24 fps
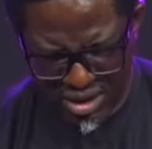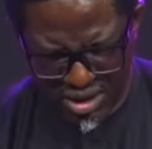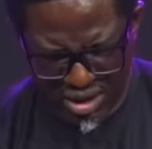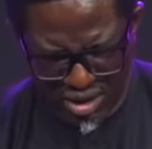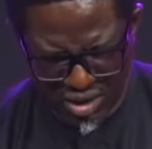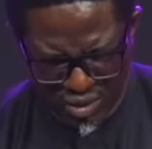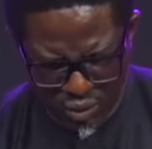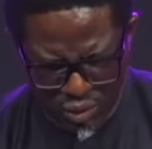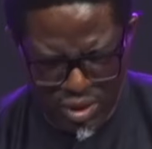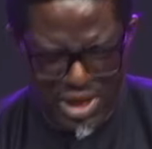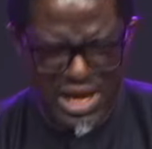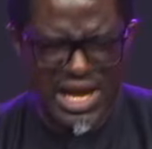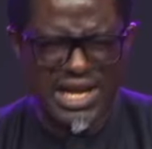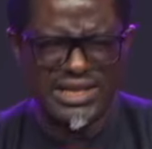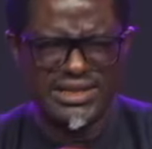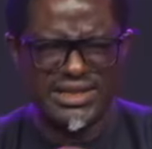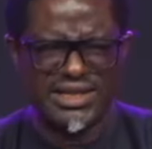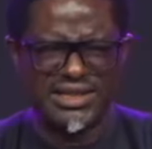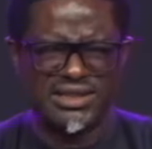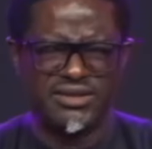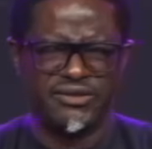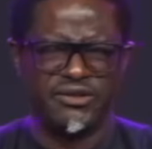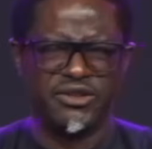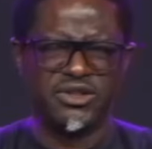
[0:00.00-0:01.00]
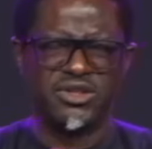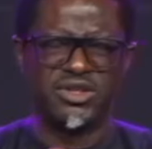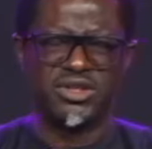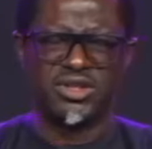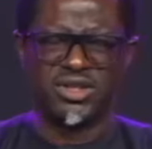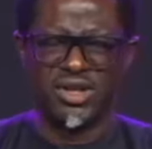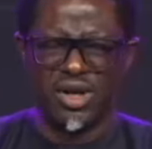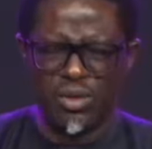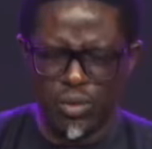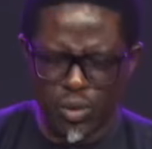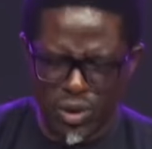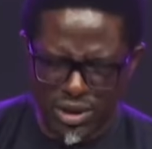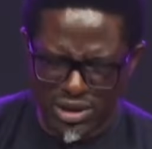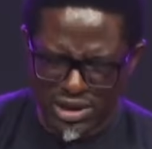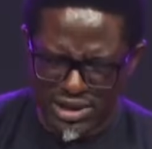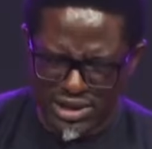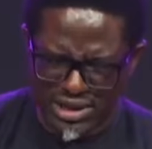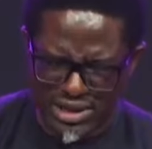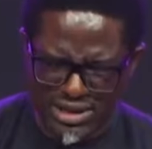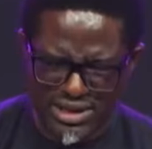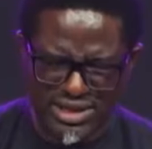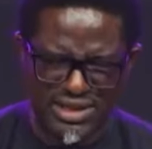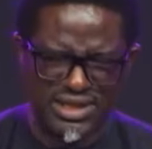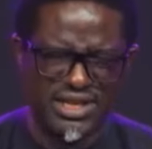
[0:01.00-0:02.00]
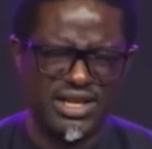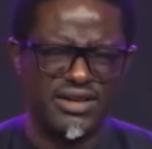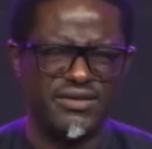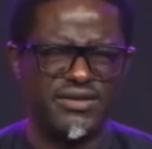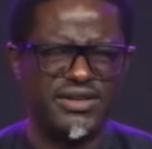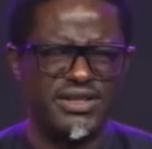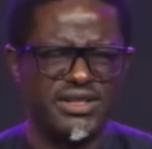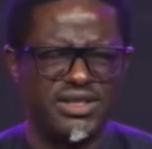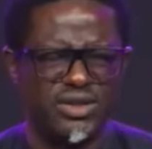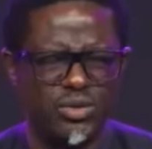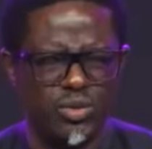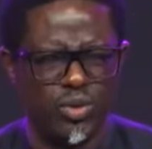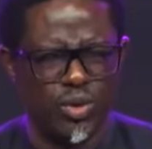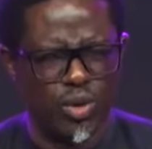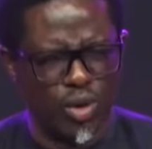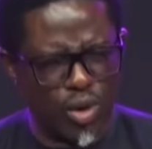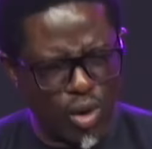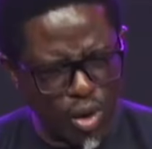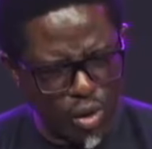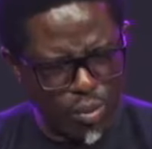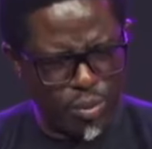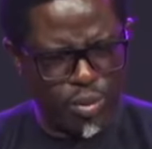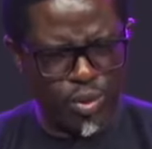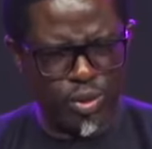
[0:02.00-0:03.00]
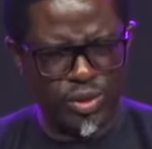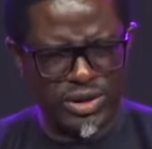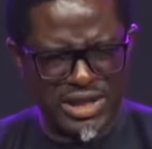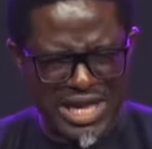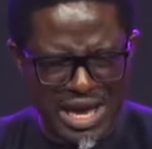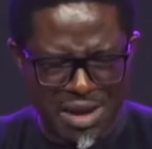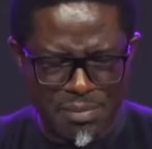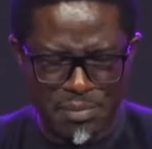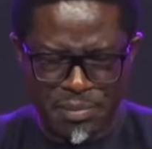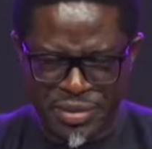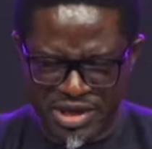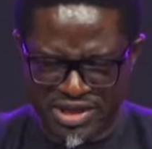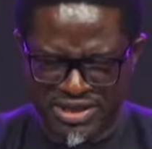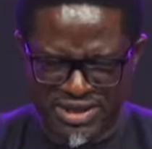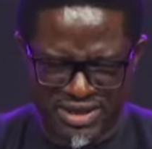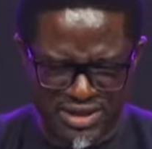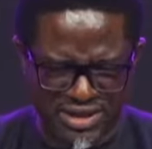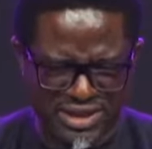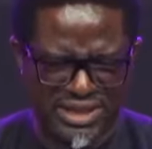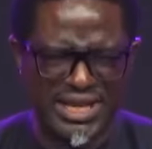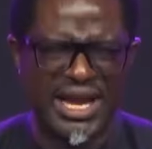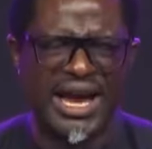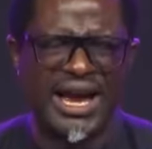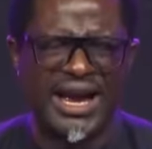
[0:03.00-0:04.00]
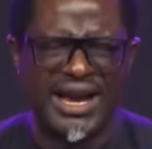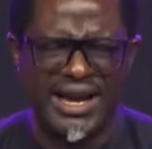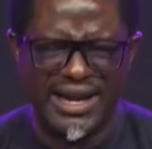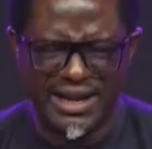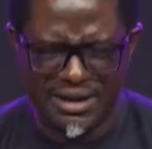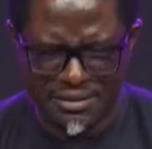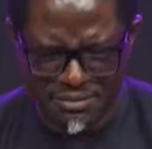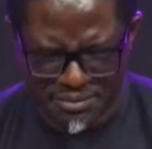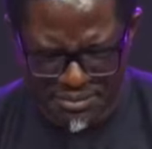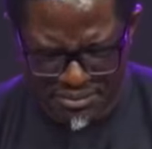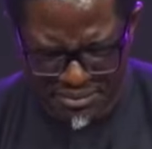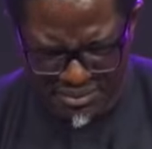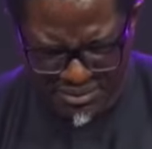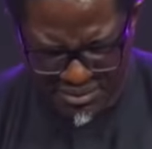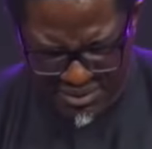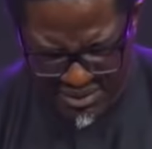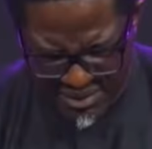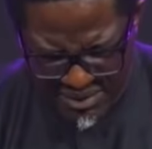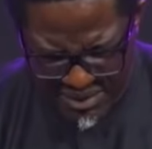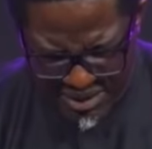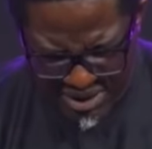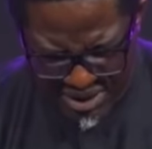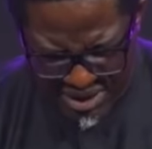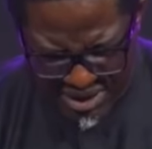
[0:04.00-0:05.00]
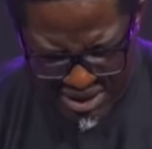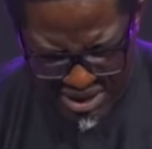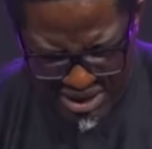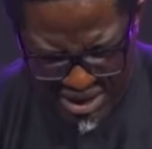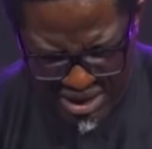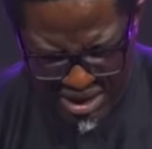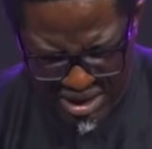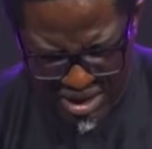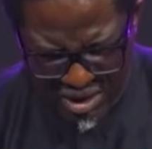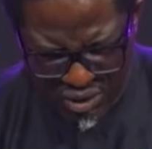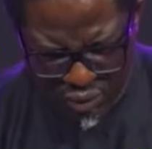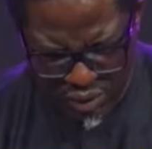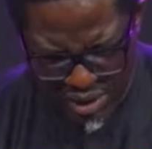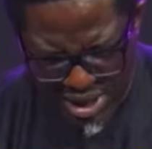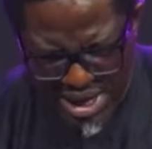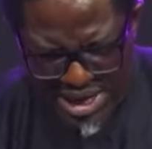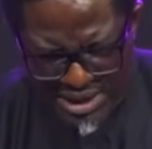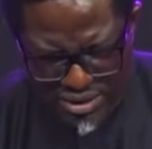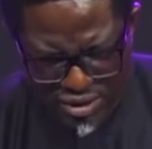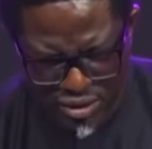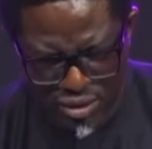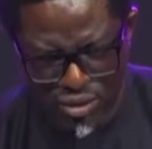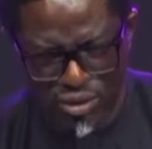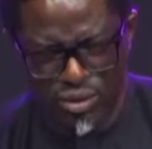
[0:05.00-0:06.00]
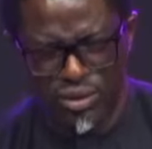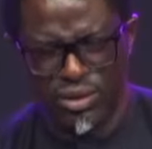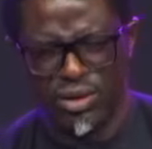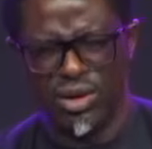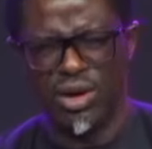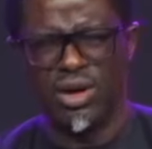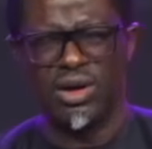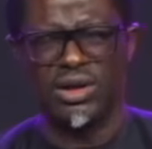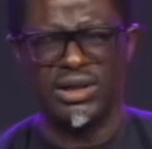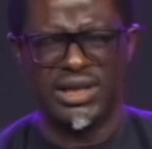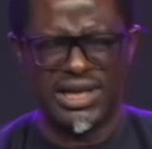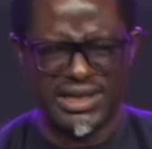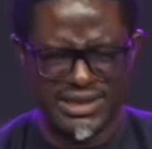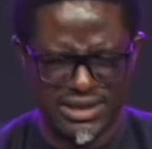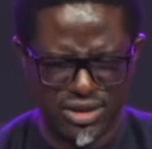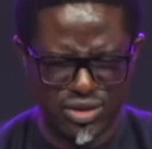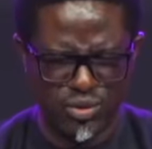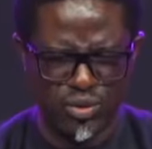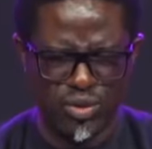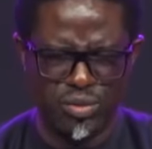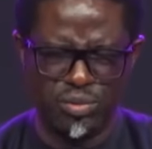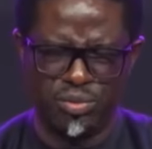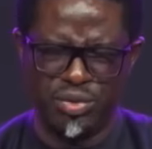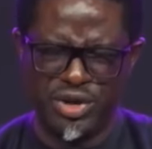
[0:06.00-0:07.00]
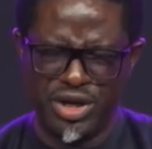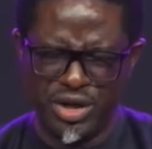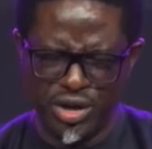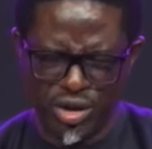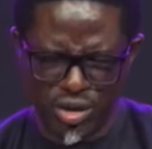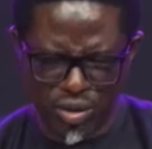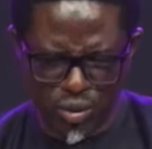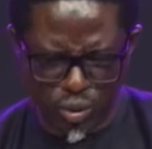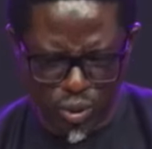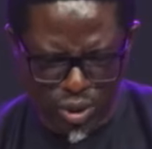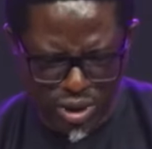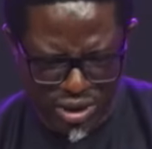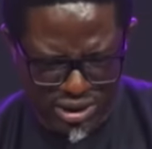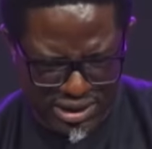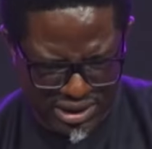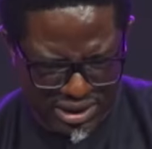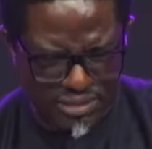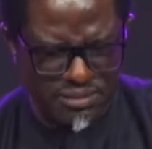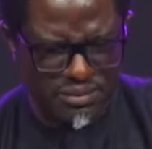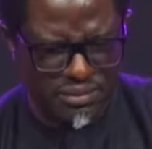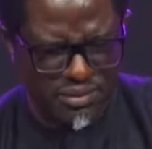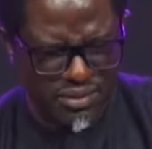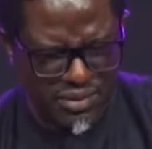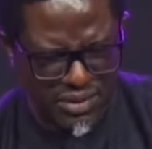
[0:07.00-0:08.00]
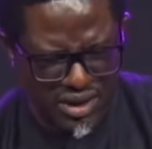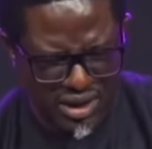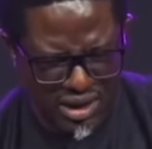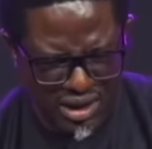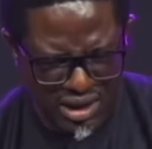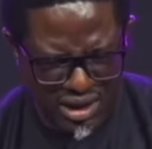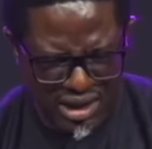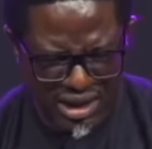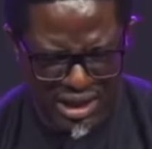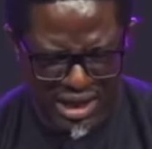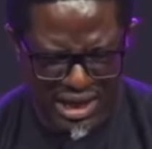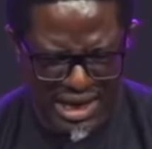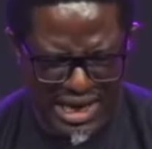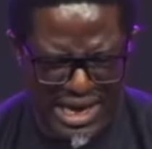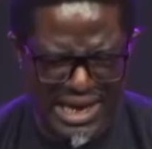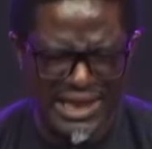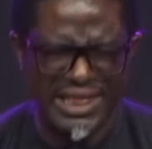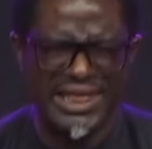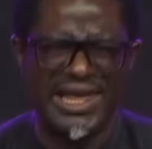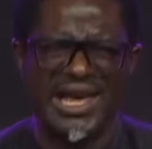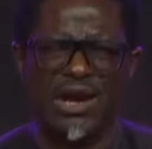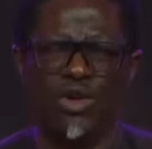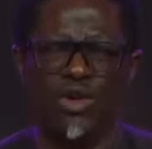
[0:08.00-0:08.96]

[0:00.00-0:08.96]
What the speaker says: We ask that for someone in this service, you will open that person's heart. We ask, oh God, that you will bring your word and there will